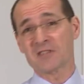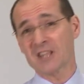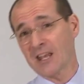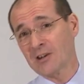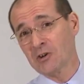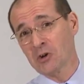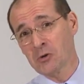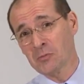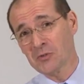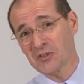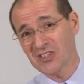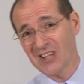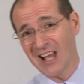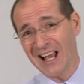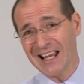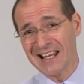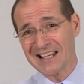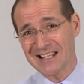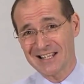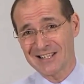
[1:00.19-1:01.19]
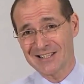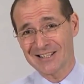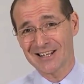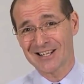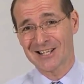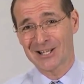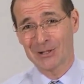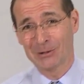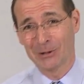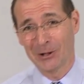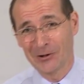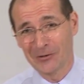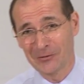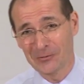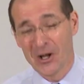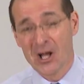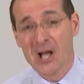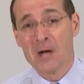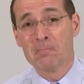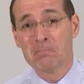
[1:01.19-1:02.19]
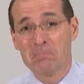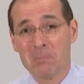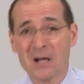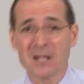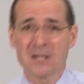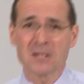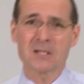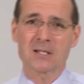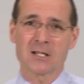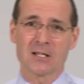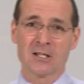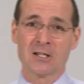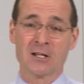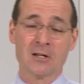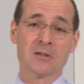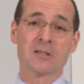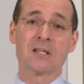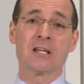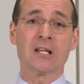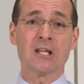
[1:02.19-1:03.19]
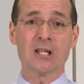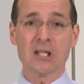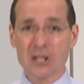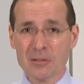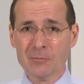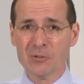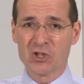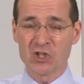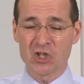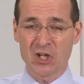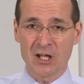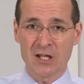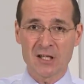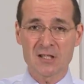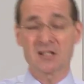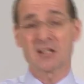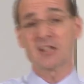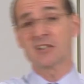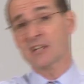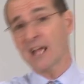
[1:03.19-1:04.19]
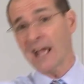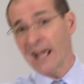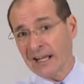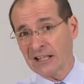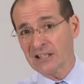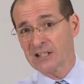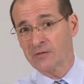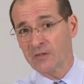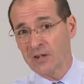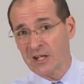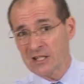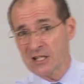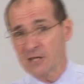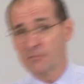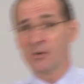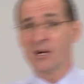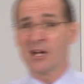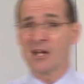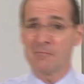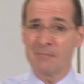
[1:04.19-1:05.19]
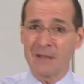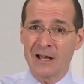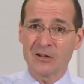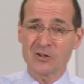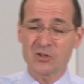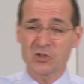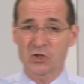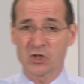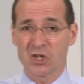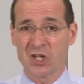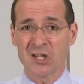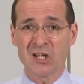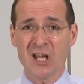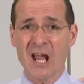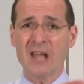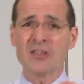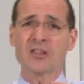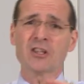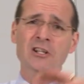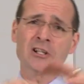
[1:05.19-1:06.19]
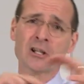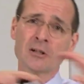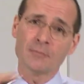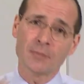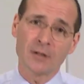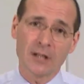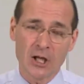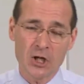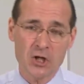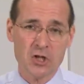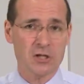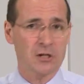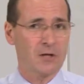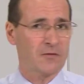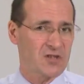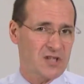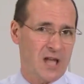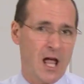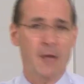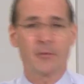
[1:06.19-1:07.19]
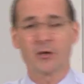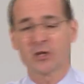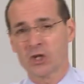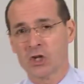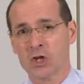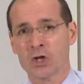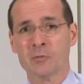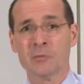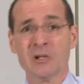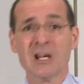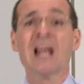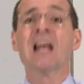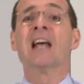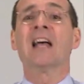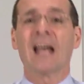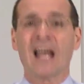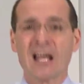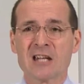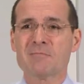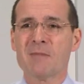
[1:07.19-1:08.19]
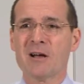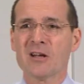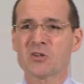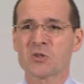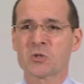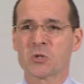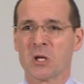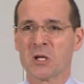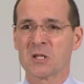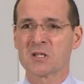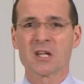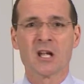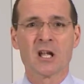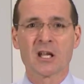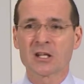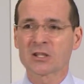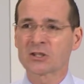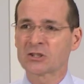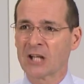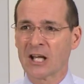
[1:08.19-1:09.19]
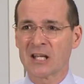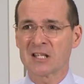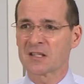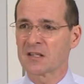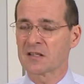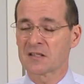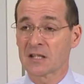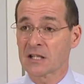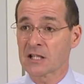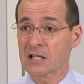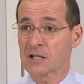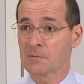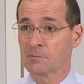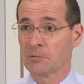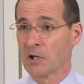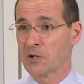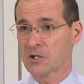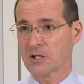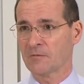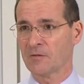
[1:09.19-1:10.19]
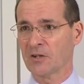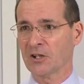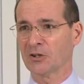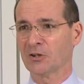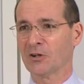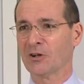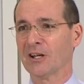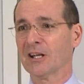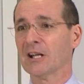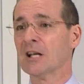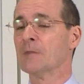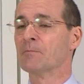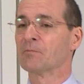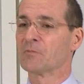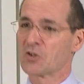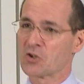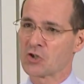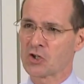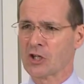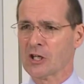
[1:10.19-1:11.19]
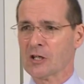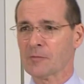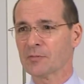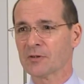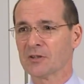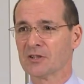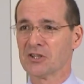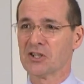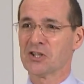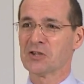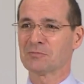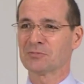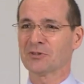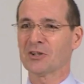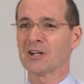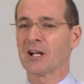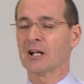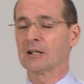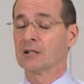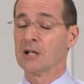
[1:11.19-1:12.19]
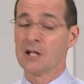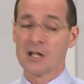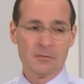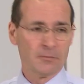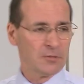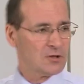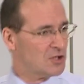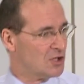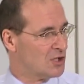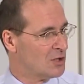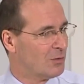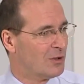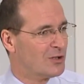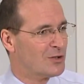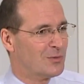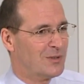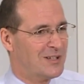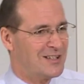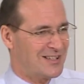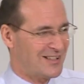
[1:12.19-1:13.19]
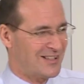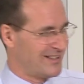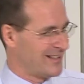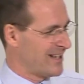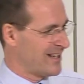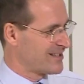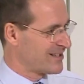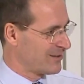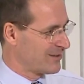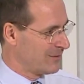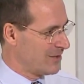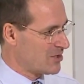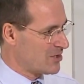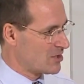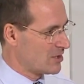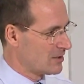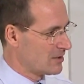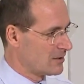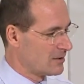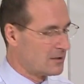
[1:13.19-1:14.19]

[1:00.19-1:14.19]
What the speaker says: their normal size in just 12 months using human genes that are activated by a mouse gene. And the combination of salmon, human, and mouse genes creates this explosively growing, cheap, new product. But do you want to eat it? That's the question.